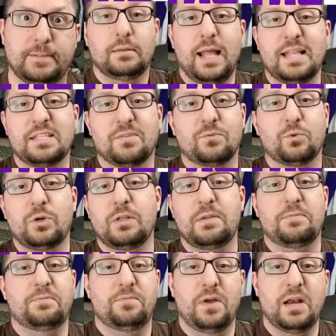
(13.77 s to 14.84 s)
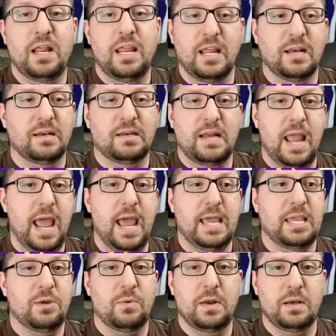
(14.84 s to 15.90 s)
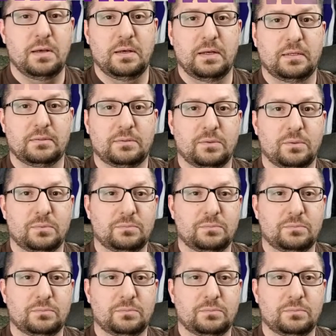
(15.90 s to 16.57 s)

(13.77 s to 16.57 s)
Lots of really funny and accurate and